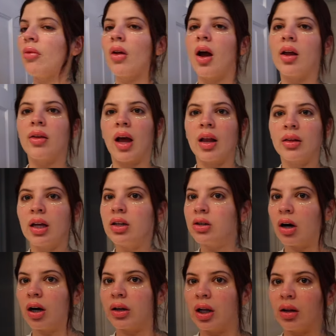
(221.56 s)
I lightly
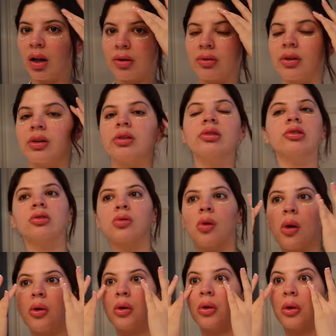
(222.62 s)
dot it like this.
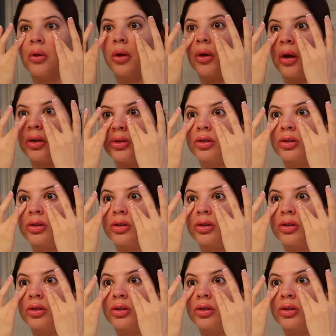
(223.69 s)
And then I